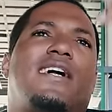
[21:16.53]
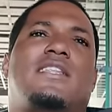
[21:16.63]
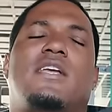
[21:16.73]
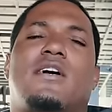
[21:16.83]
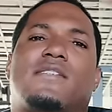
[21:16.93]

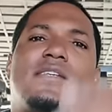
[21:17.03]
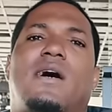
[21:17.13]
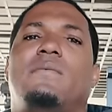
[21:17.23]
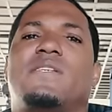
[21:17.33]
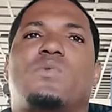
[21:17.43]
and Dar es
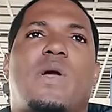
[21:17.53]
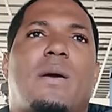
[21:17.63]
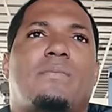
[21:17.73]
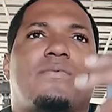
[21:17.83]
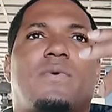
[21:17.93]
Salaam is
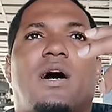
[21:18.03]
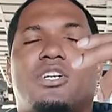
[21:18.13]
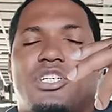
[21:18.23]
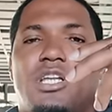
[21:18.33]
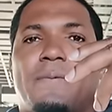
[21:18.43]
where I'm
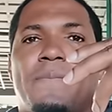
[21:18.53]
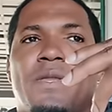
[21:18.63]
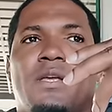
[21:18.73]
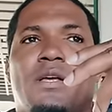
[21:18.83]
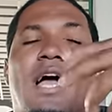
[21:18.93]
actually,
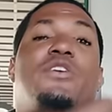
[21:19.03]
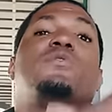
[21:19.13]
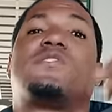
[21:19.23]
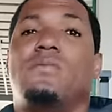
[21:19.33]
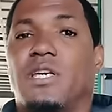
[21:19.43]
I
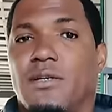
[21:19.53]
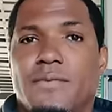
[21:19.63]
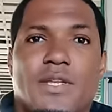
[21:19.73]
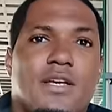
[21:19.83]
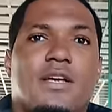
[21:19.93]
used to be.